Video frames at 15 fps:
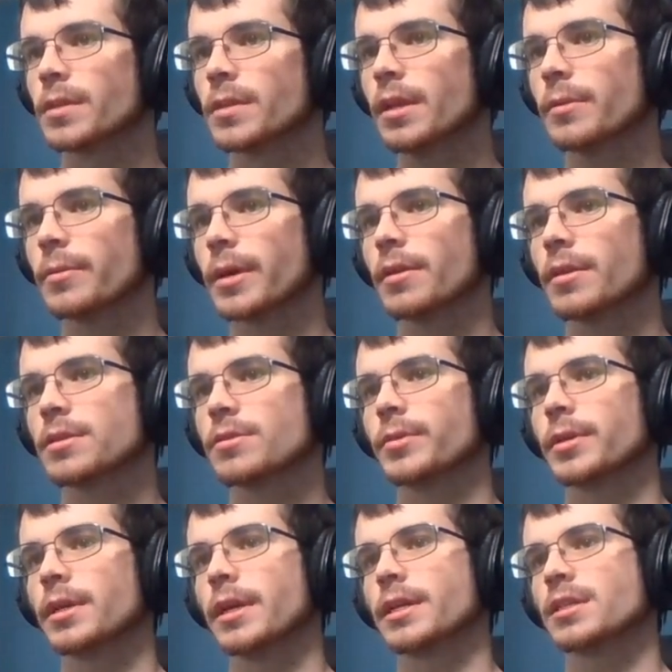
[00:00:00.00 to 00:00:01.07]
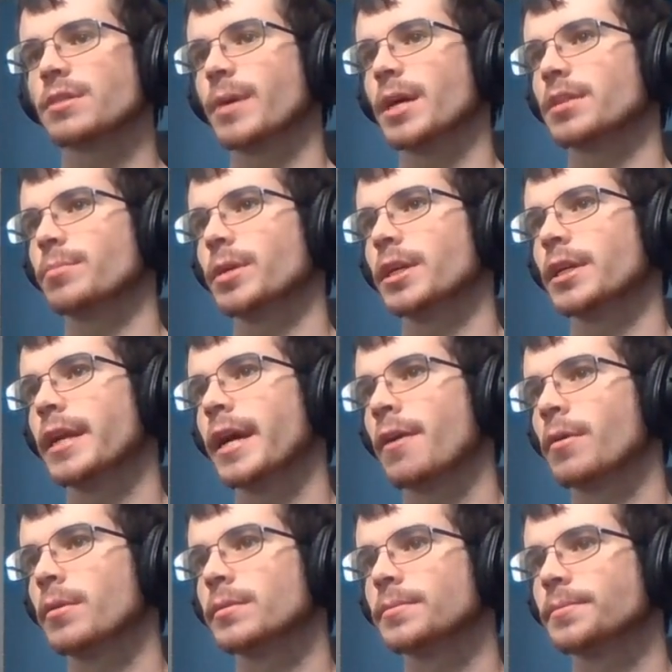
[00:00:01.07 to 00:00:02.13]
There we go. That's a really nice spot to put it
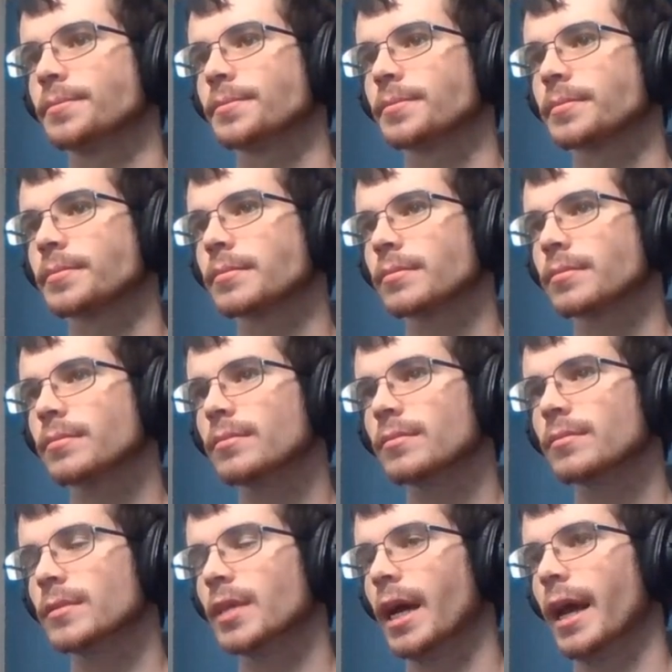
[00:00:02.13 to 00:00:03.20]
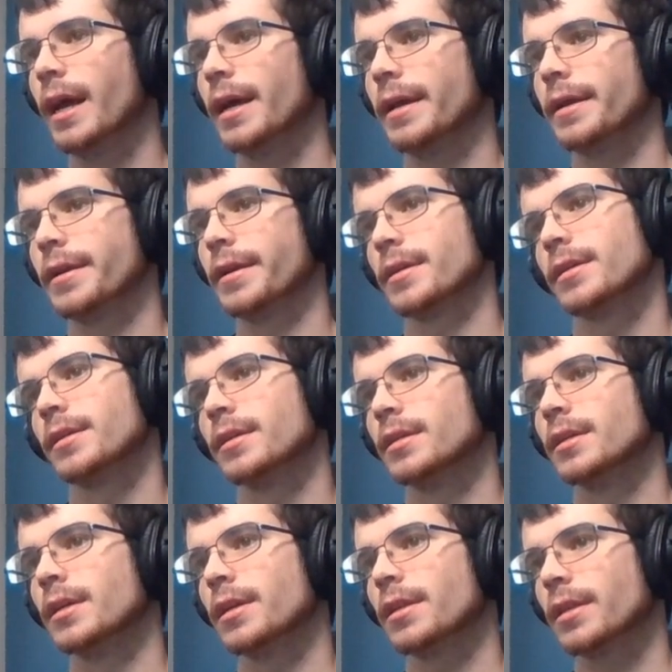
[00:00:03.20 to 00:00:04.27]
down. And
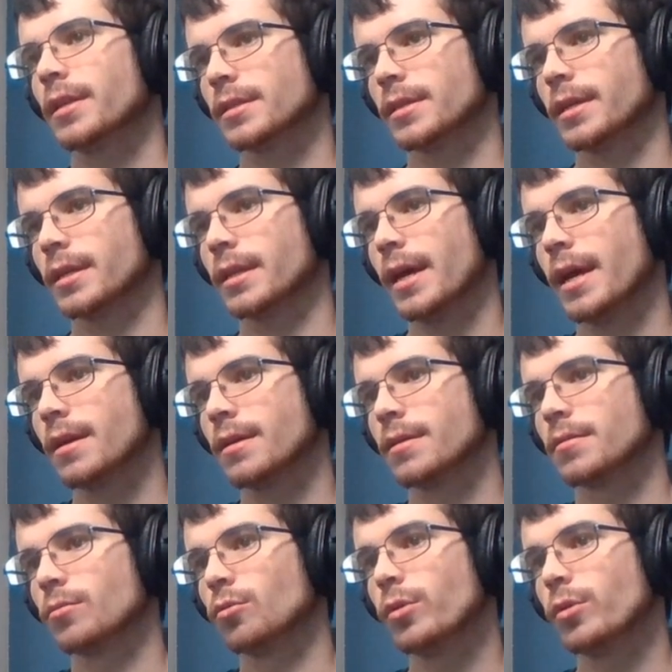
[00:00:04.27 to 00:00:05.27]
things like that.